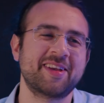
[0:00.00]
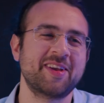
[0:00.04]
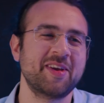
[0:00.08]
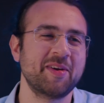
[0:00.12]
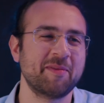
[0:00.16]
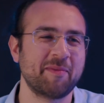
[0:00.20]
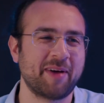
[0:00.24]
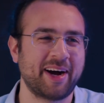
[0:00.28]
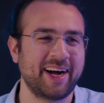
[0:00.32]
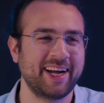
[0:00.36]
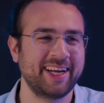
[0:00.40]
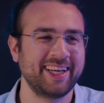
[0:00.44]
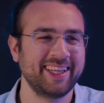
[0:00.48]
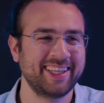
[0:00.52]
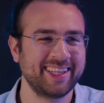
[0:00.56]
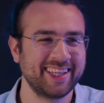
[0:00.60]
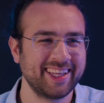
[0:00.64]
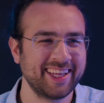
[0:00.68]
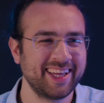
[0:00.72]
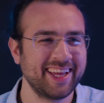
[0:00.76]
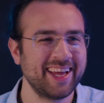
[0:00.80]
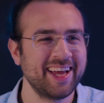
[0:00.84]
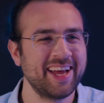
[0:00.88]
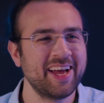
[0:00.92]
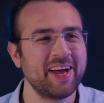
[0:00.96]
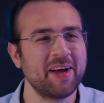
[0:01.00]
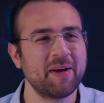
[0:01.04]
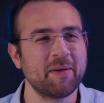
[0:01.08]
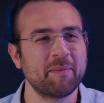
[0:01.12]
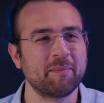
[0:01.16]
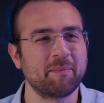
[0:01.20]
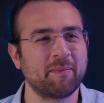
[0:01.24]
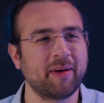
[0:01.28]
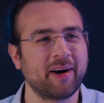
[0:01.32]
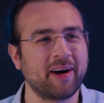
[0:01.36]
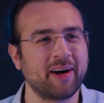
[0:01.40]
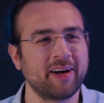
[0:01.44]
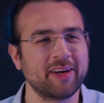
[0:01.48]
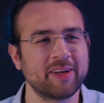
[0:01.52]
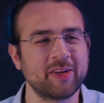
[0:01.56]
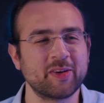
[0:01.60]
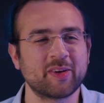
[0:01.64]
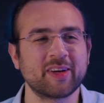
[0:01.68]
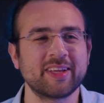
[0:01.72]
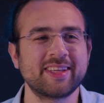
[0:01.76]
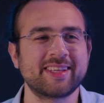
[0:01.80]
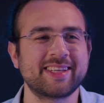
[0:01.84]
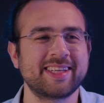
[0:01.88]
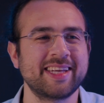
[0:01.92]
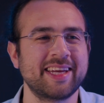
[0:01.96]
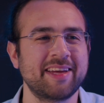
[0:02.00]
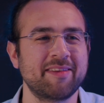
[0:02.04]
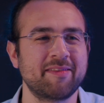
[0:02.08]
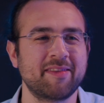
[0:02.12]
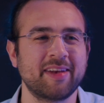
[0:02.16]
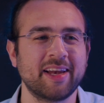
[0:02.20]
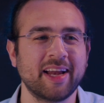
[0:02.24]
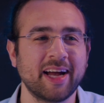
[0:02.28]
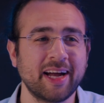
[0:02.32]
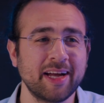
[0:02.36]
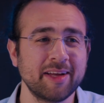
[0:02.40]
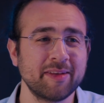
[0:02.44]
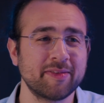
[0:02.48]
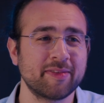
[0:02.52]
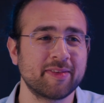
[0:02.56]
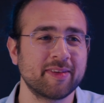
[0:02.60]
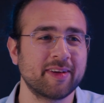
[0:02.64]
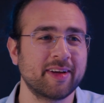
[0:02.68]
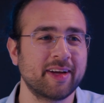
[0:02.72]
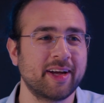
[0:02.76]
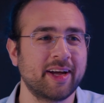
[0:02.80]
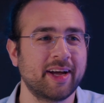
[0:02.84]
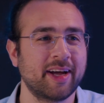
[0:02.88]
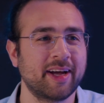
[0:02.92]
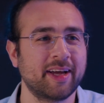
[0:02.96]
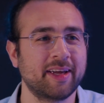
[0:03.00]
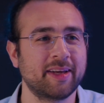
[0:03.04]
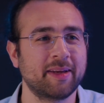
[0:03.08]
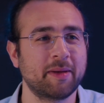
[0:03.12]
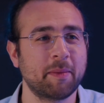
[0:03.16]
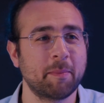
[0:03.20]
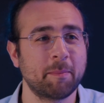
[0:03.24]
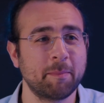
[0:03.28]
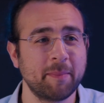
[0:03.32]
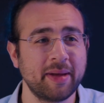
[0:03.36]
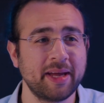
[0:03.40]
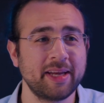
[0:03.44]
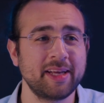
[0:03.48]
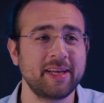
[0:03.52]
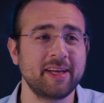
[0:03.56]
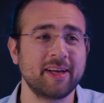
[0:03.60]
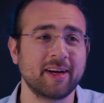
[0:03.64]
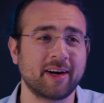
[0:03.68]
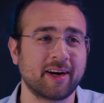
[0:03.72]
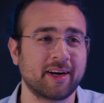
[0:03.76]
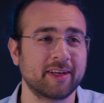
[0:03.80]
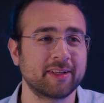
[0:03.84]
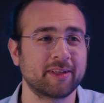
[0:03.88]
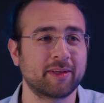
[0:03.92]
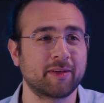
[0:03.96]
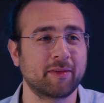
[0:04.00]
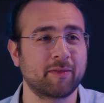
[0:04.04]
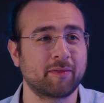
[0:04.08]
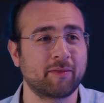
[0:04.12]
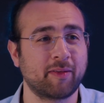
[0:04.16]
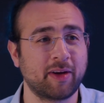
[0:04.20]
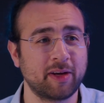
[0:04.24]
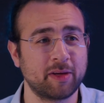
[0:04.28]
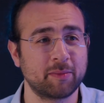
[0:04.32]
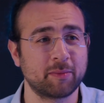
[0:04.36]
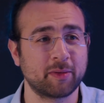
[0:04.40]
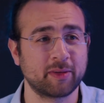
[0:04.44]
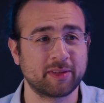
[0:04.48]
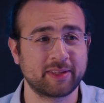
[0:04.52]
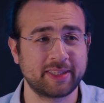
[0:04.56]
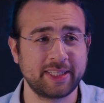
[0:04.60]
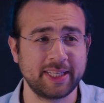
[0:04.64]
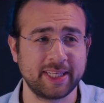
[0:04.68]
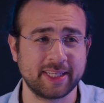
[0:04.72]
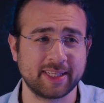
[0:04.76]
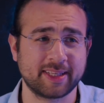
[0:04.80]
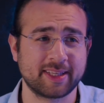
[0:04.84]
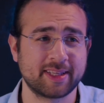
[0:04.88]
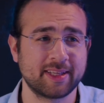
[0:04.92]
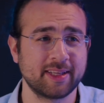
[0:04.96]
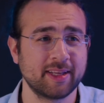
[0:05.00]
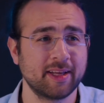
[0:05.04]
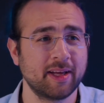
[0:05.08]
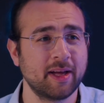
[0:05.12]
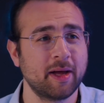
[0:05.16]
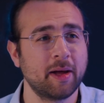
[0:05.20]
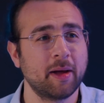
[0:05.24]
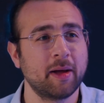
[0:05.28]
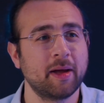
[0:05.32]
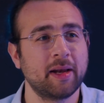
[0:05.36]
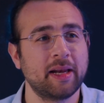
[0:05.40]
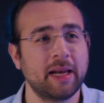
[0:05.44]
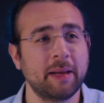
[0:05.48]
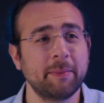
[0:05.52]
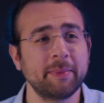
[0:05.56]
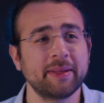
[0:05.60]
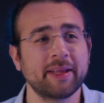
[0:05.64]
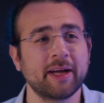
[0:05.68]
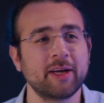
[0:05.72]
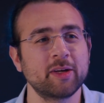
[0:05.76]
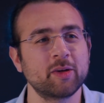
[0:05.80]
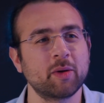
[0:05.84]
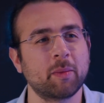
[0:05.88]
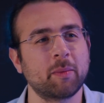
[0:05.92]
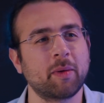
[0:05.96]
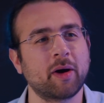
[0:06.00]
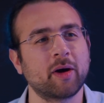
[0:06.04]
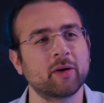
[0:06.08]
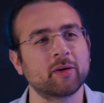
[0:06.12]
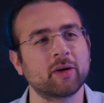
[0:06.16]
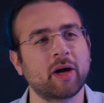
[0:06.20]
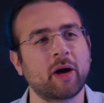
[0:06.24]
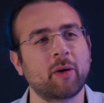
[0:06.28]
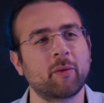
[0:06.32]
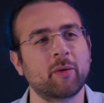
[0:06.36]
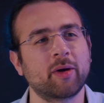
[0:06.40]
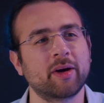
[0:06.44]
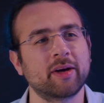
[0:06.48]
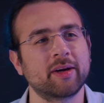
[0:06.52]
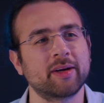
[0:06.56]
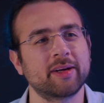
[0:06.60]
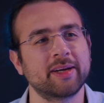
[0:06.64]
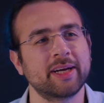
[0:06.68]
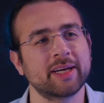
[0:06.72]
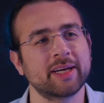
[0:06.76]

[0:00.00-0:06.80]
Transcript: You might, but you can save life and many other valuable things. Let me tell you about our